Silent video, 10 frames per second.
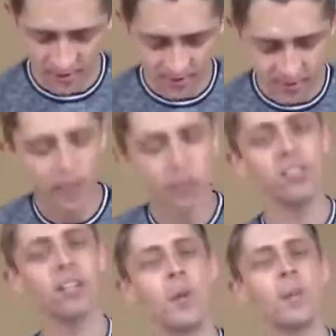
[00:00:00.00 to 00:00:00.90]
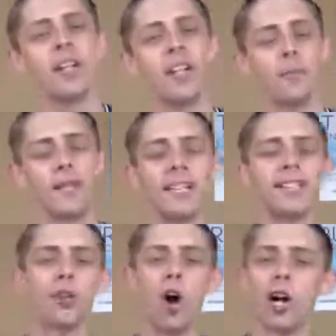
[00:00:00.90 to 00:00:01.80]
especially when we begin
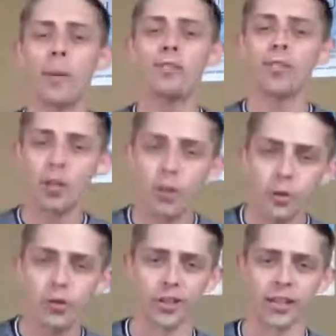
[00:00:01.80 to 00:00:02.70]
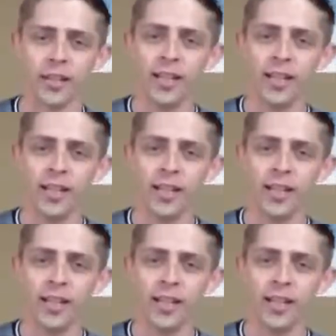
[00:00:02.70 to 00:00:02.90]
to talk about inclusion